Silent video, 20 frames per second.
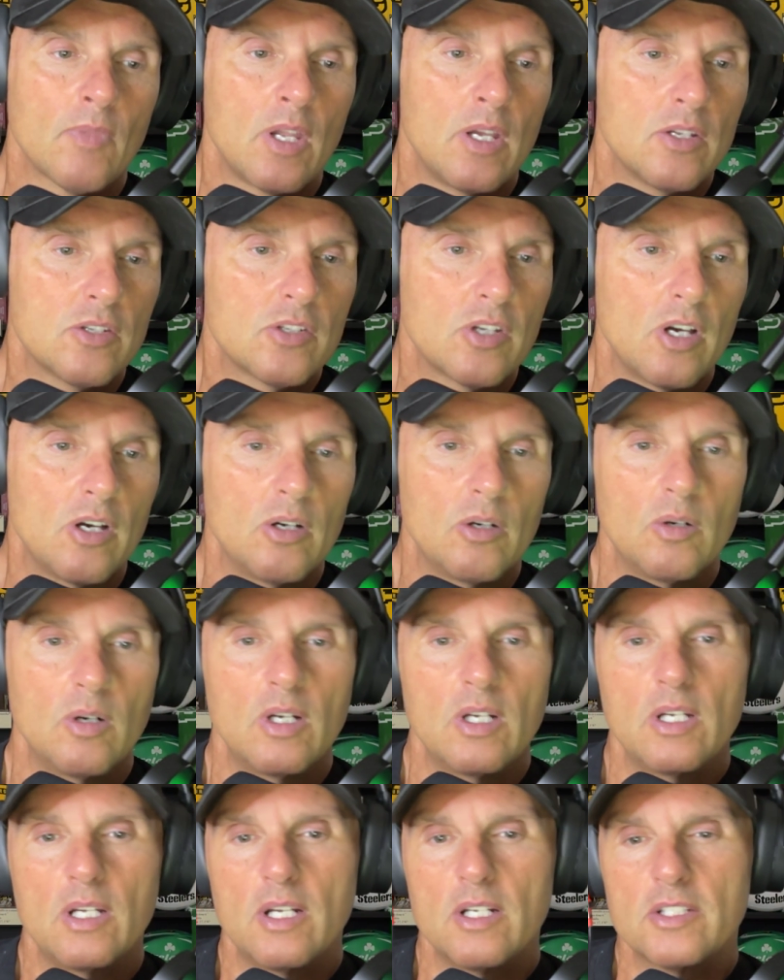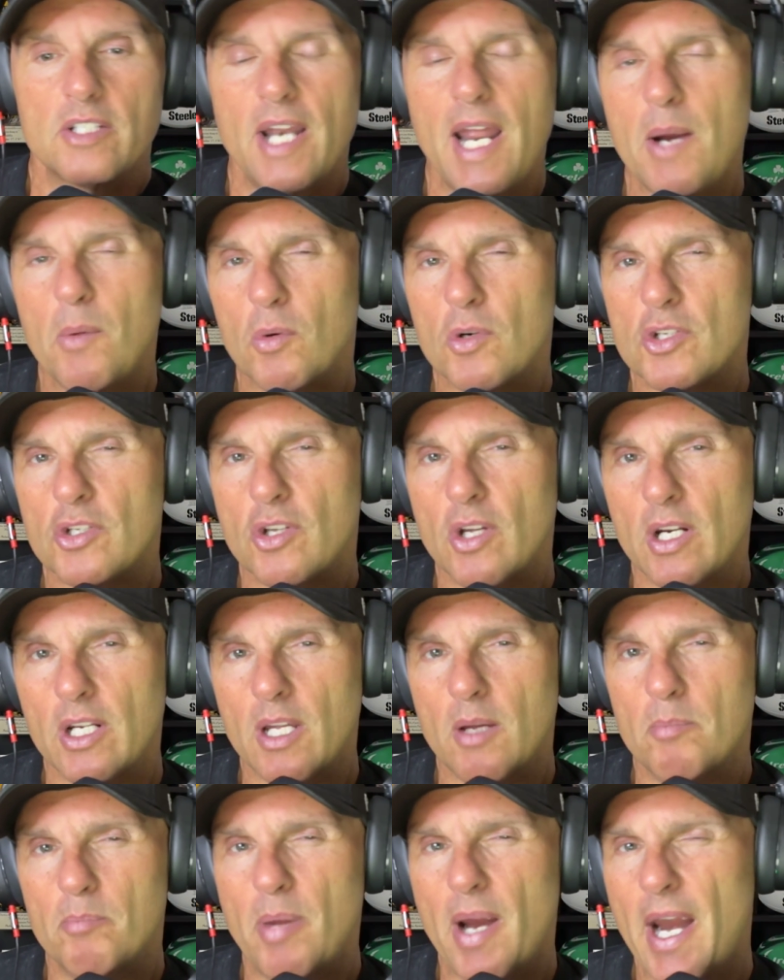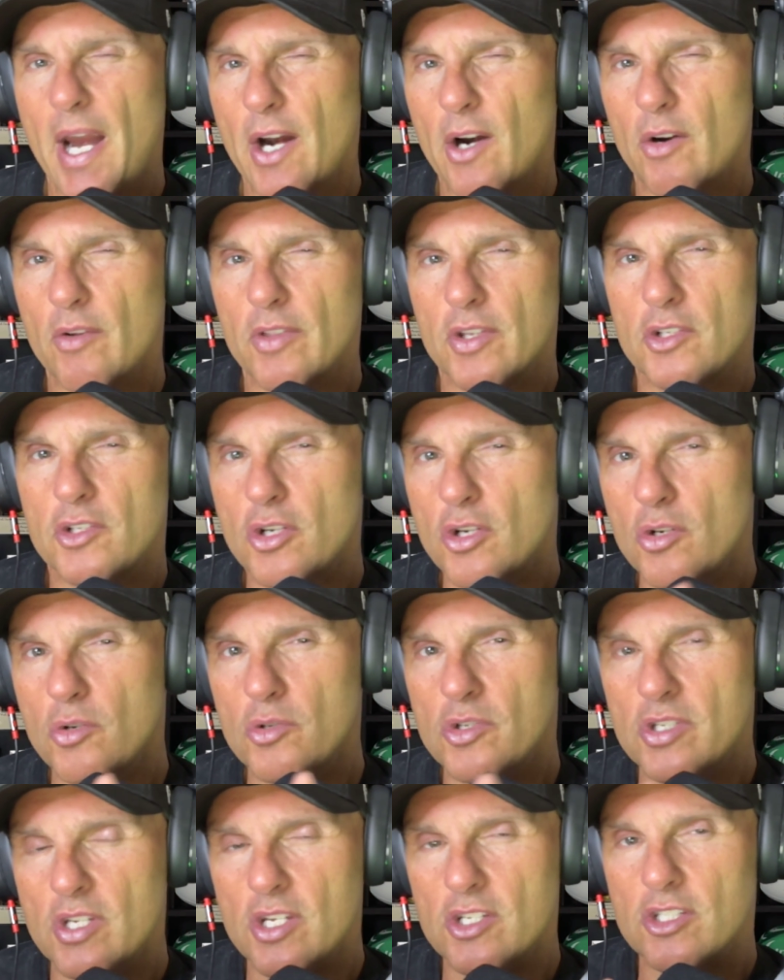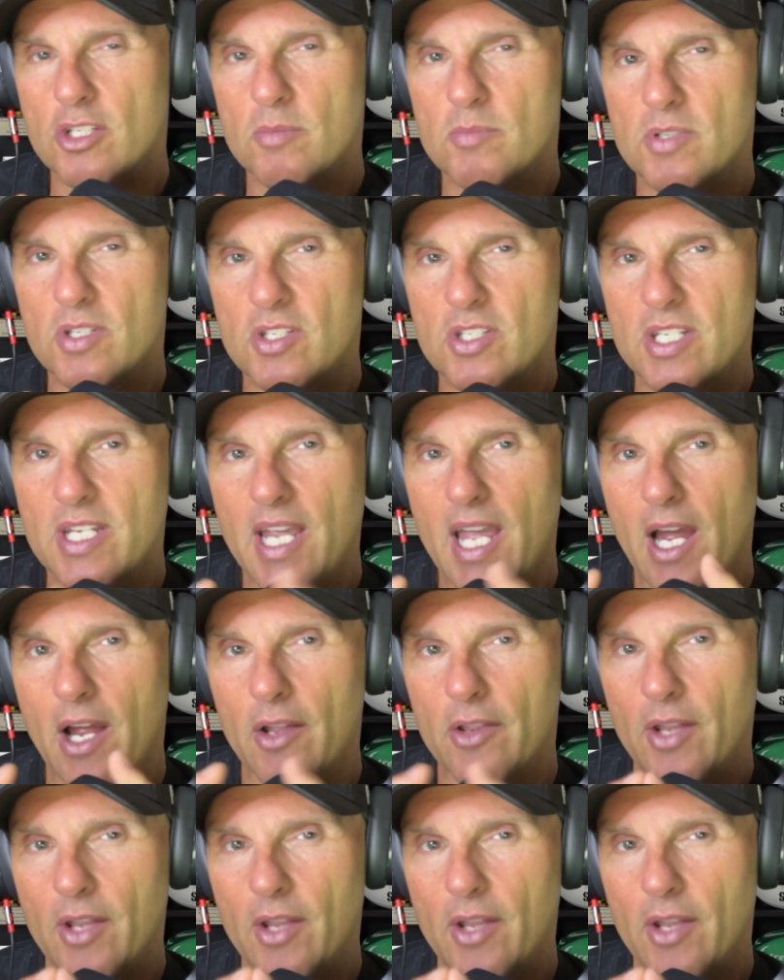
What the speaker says: So today we're just going to compare the two systems and see how,